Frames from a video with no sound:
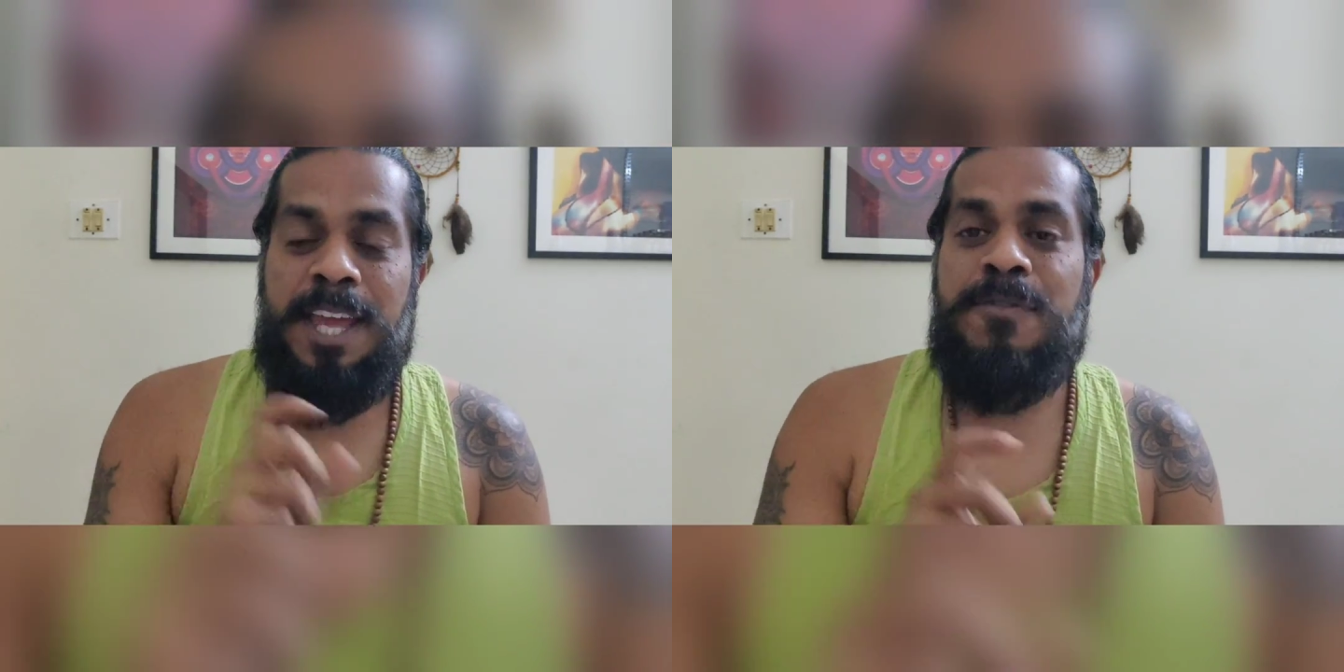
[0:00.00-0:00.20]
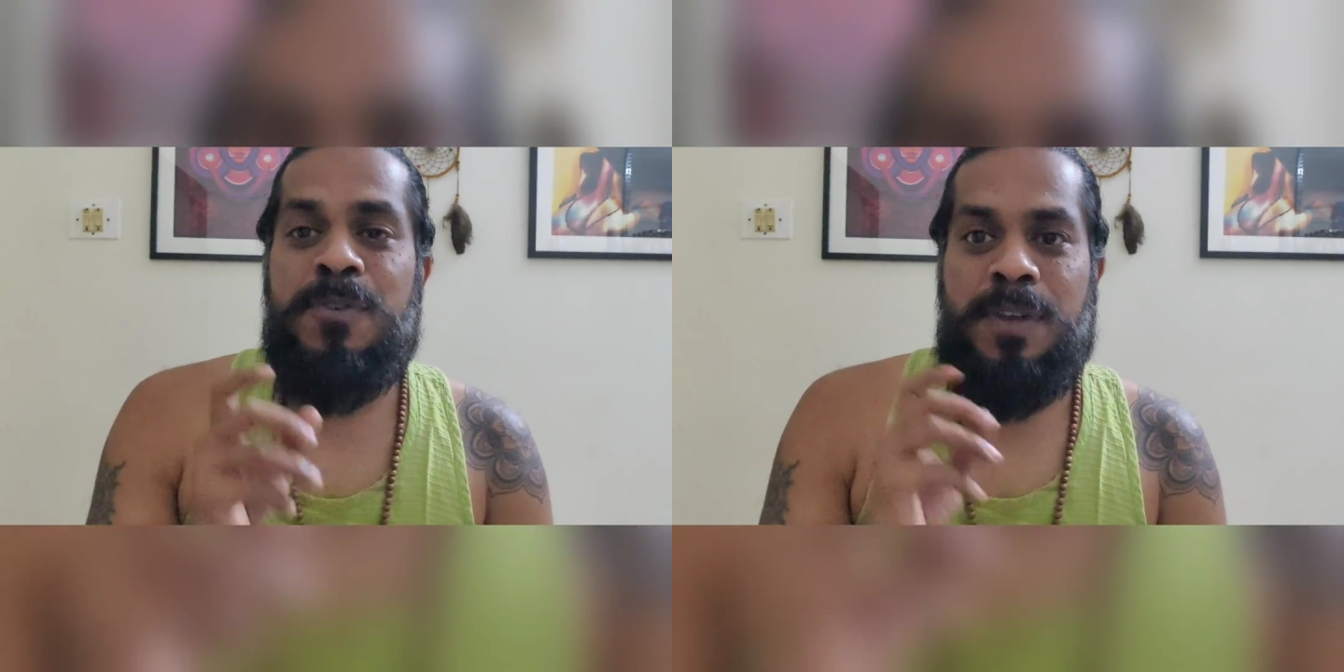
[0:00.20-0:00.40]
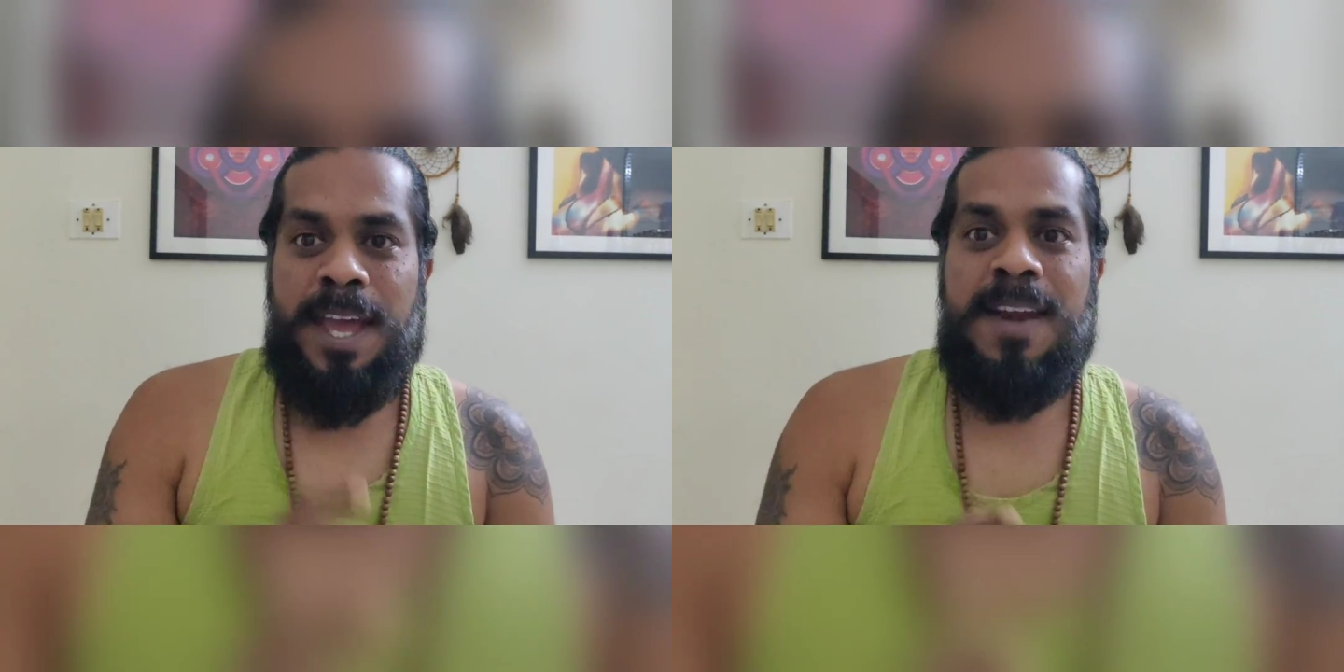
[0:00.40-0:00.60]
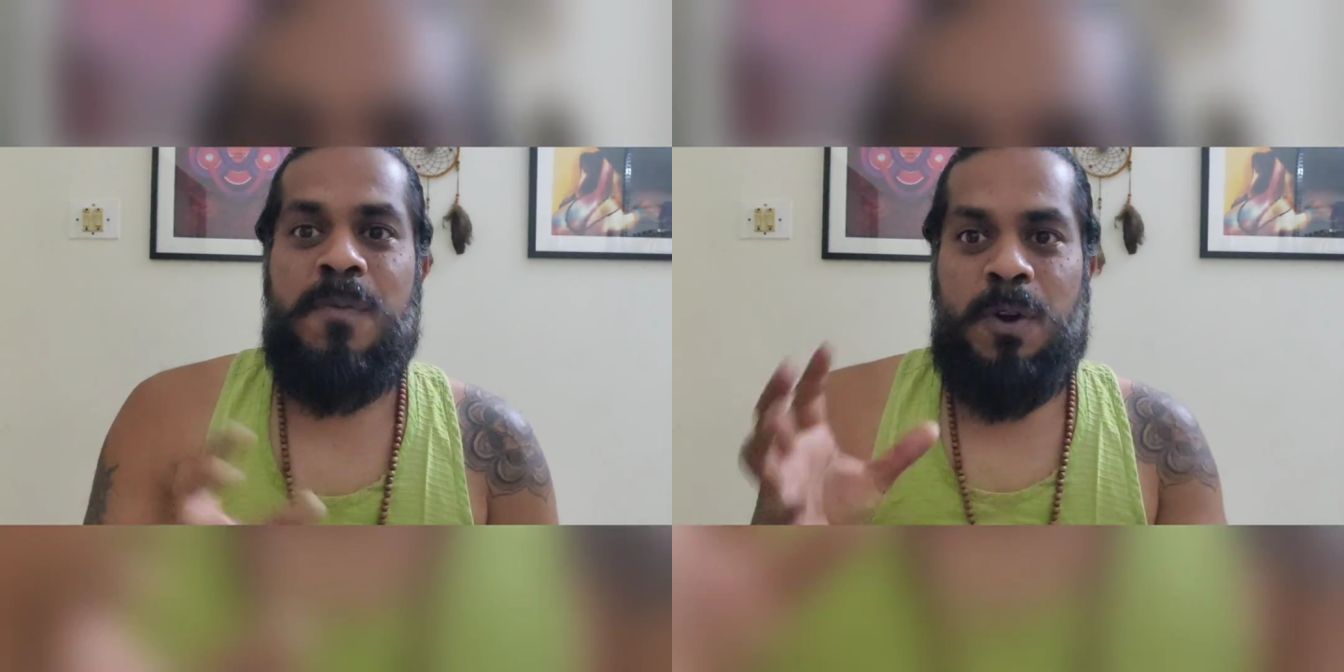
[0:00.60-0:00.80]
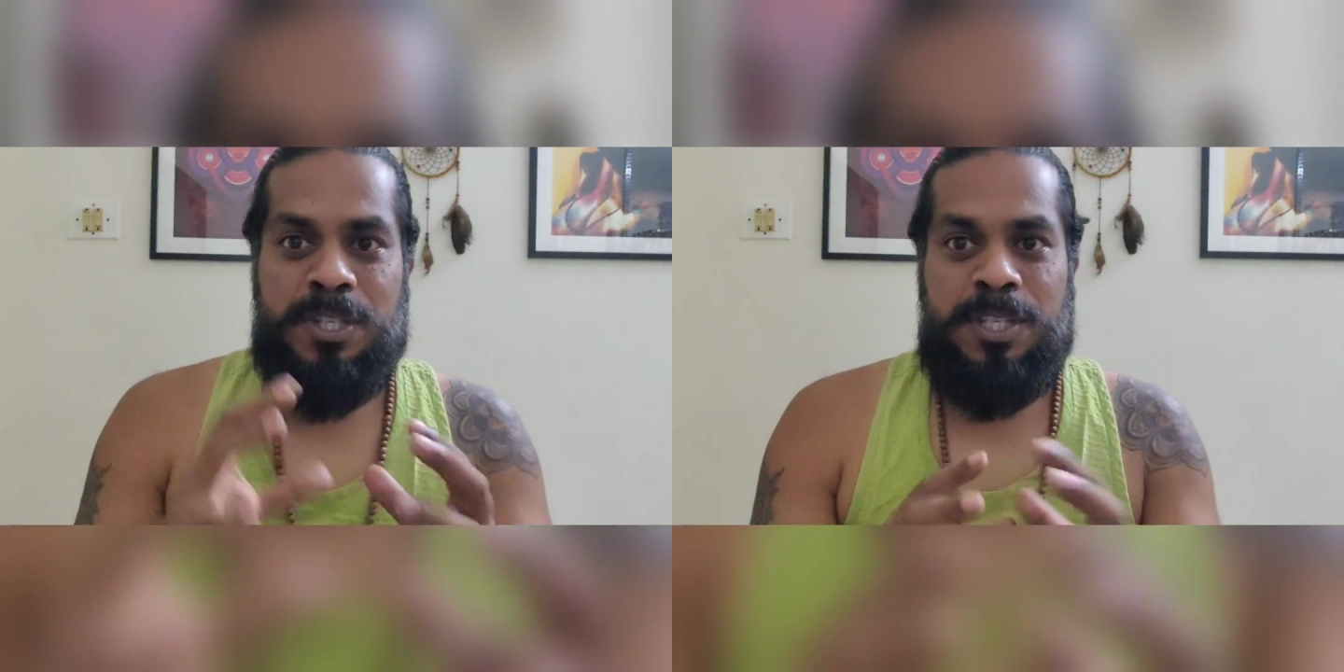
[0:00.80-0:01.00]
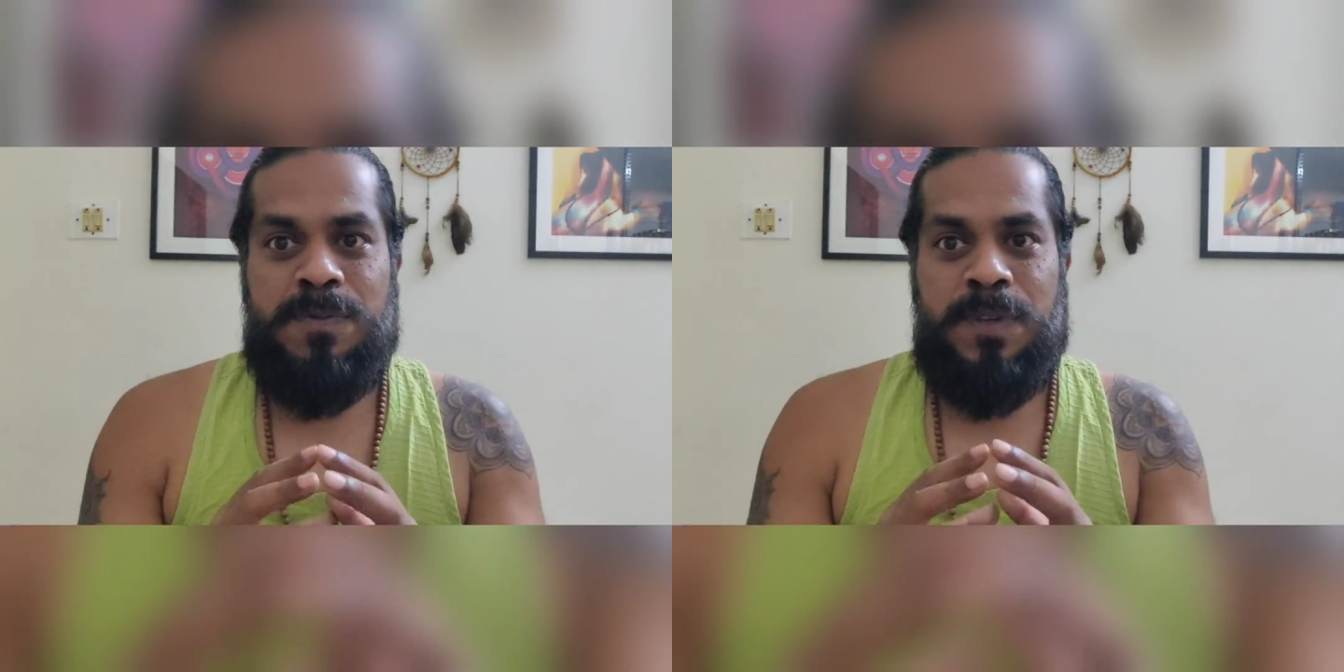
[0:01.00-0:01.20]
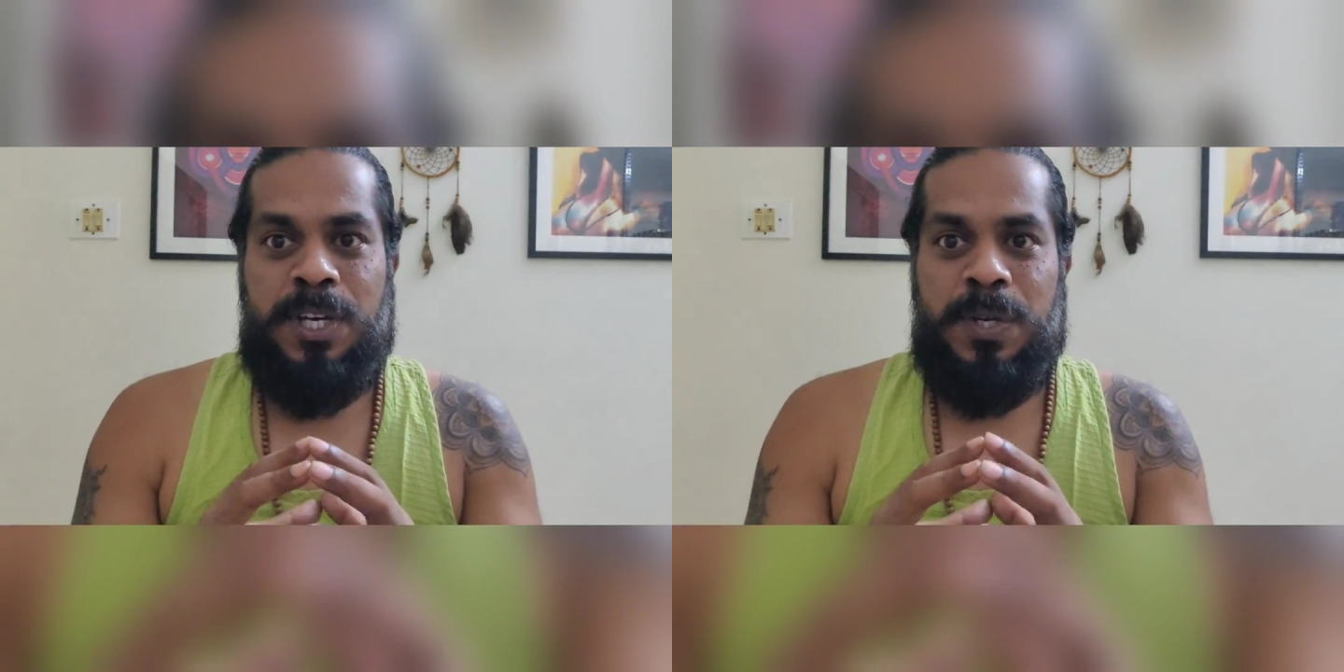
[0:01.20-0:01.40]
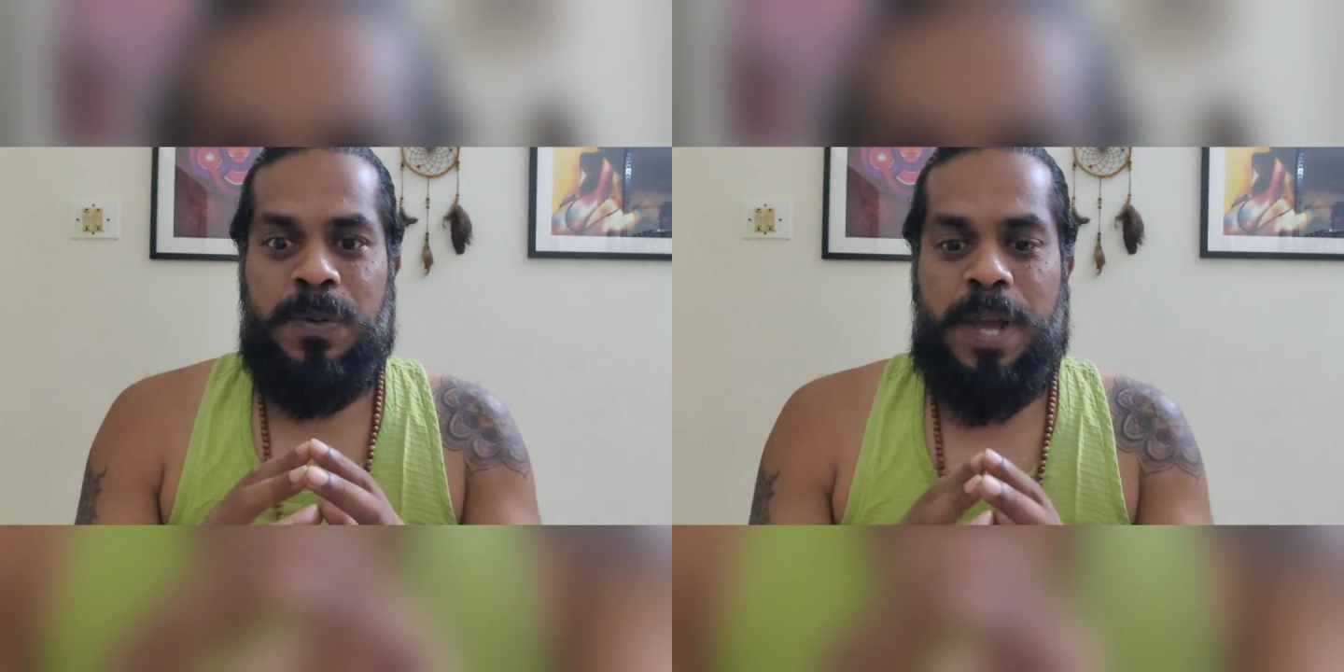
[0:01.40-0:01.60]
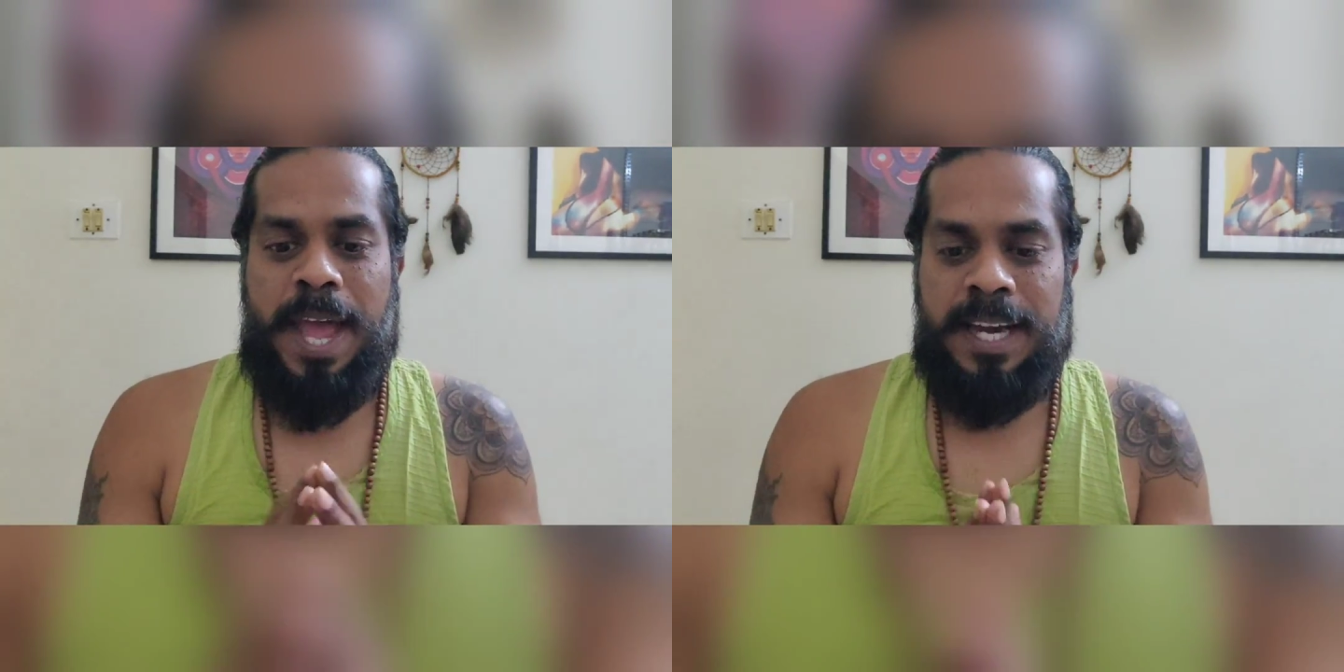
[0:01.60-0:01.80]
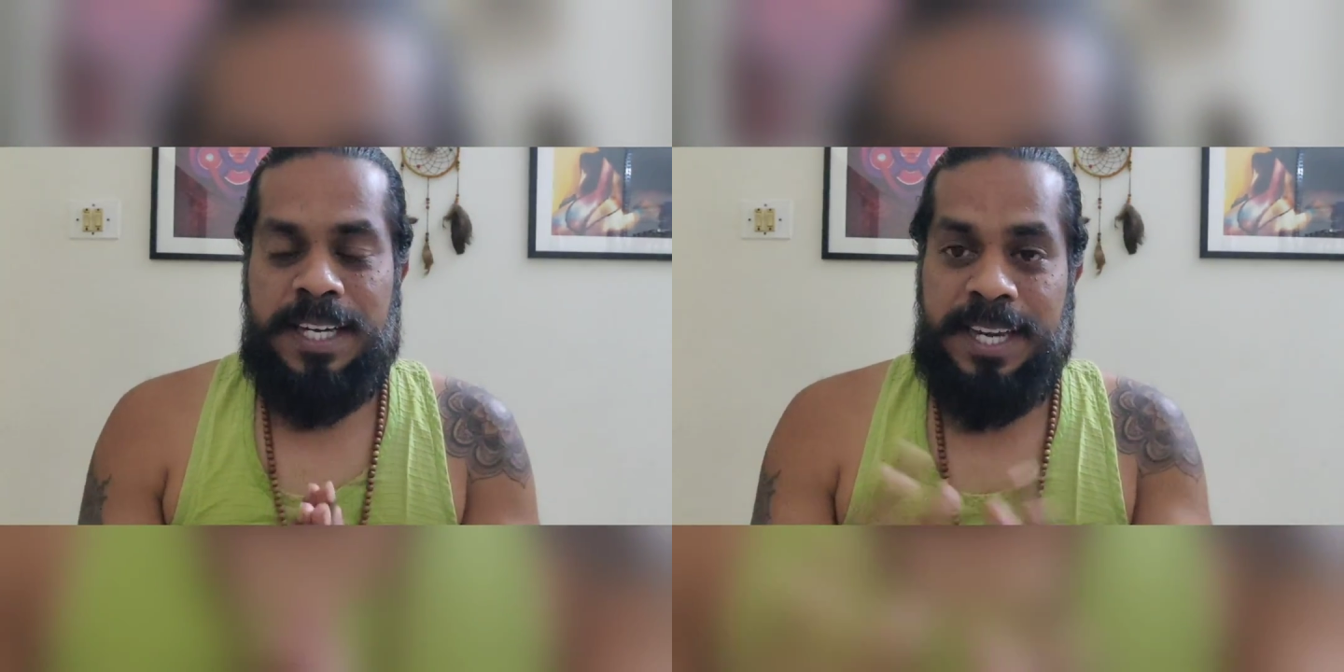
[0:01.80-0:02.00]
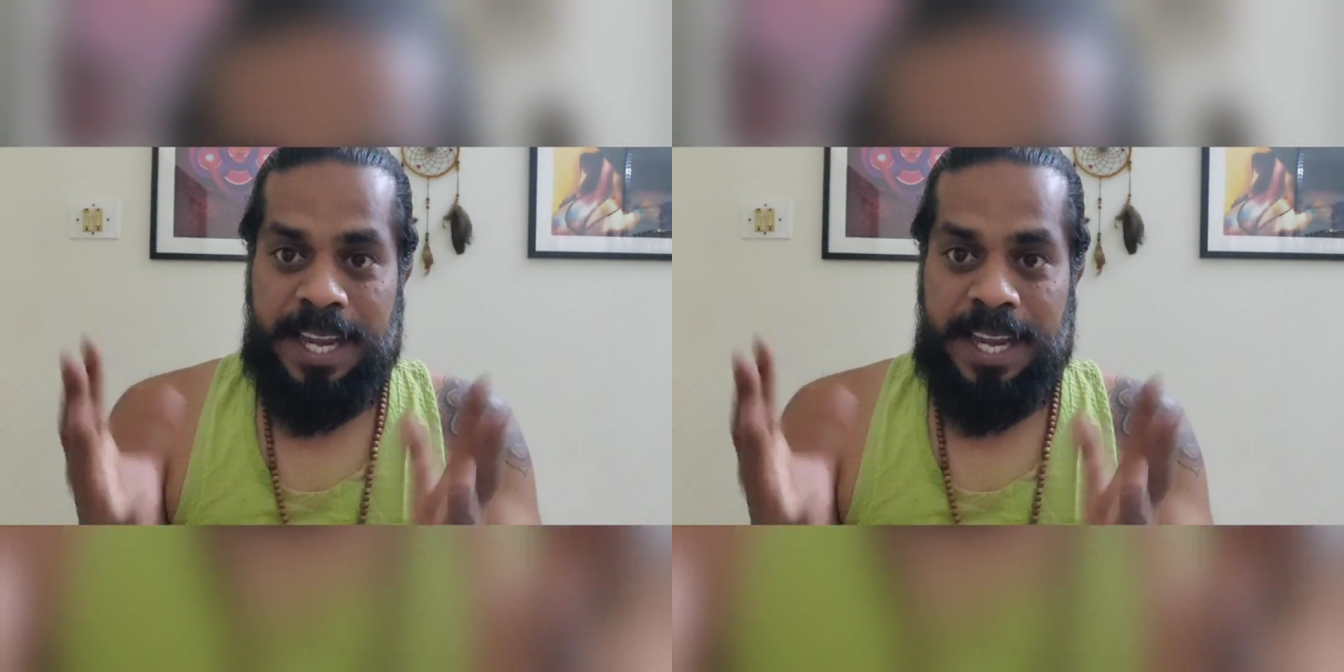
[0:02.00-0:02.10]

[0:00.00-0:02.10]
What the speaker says: If you can watch this video and